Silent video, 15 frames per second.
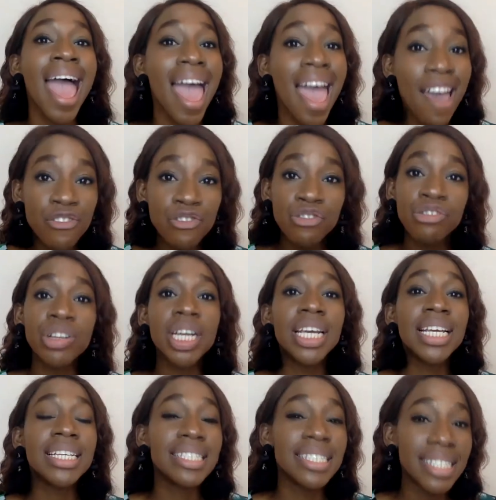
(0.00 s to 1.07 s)

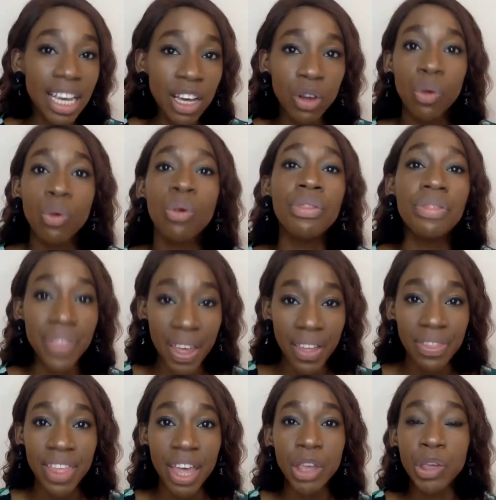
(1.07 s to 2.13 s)
every single
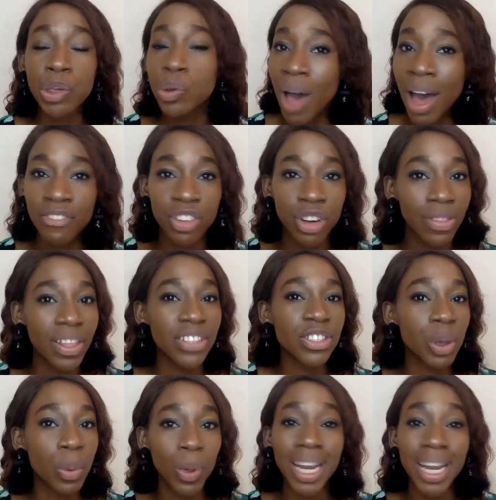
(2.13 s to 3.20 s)
thing that you have done that
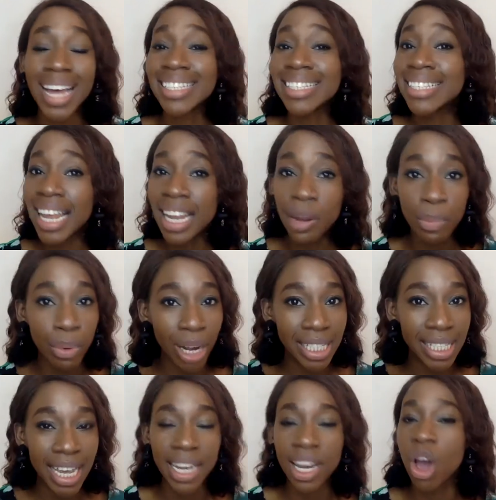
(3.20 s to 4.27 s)
someone has
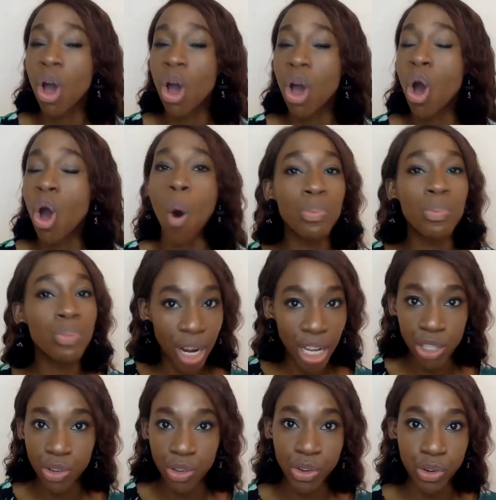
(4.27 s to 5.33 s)
celebrated or
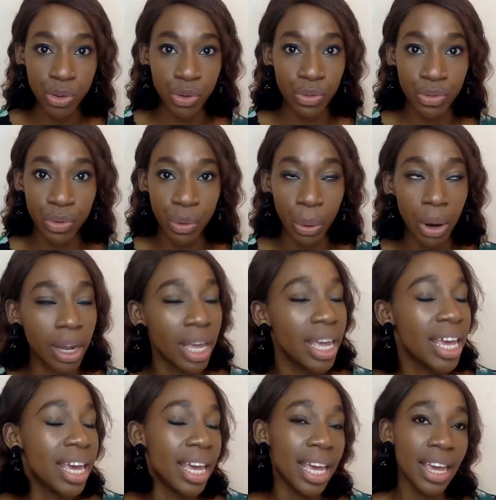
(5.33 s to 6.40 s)
praised you for.
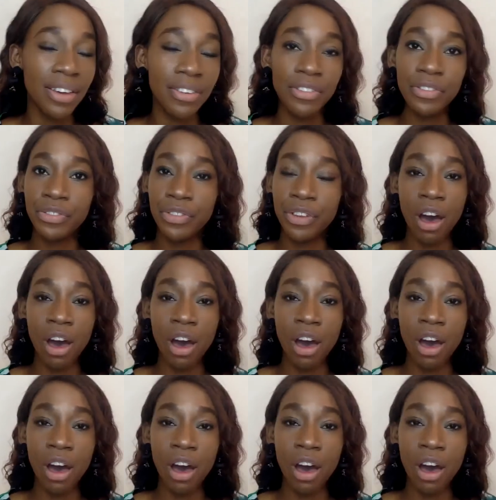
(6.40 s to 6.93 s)
If